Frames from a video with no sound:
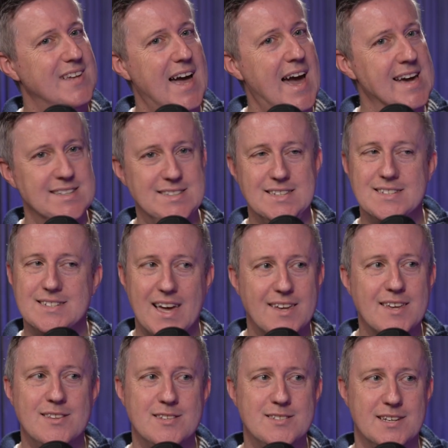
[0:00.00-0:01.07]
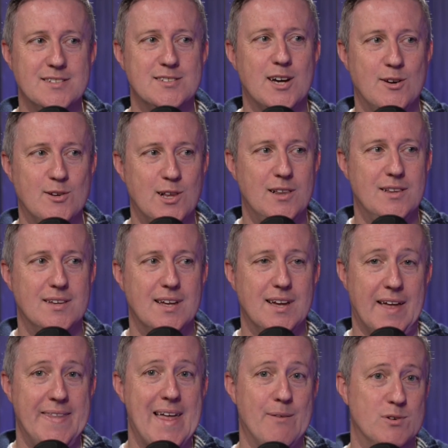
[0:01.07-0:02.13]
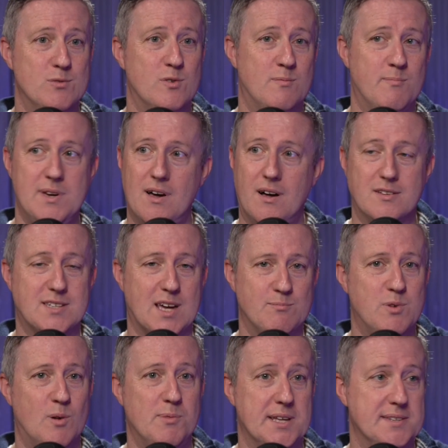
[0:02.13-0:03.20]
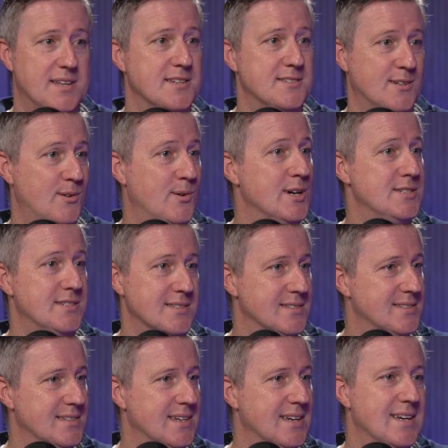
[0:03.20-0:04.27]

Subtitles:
80 seconds in total, and that was with me asking probably a dozen questions.